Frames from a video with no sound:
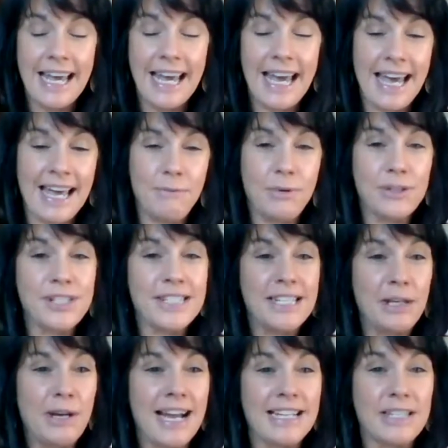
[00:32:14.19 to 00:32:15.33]
And we'll see
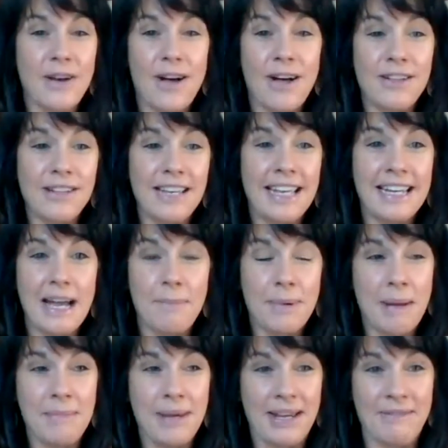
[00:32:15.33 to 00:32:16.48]
you guys all at
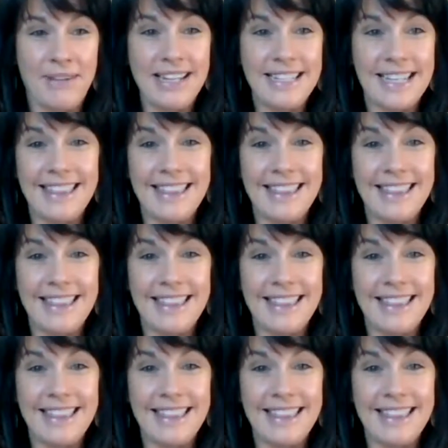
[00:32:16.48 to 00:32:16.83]
upcoming events.